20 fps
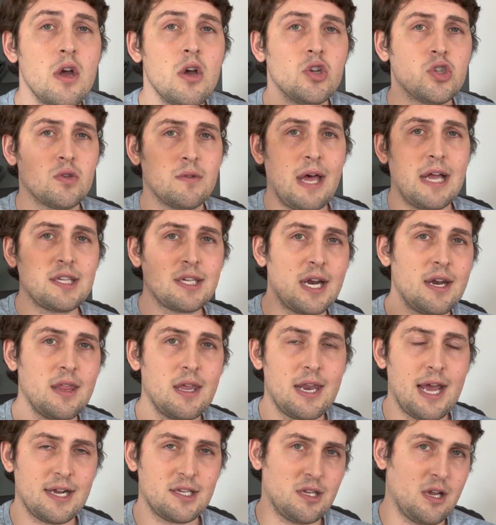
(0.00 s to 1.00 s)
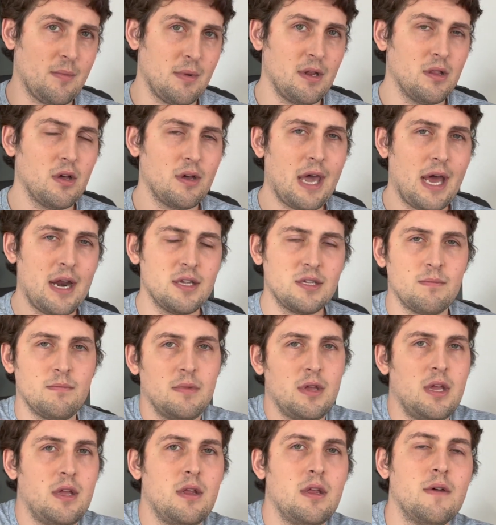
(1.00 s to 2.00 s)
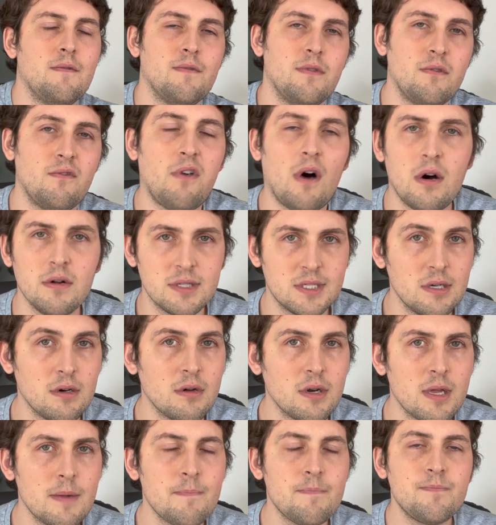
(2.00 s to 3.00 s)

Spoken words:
So that's kind of the next thing I'm going to look at is volatility.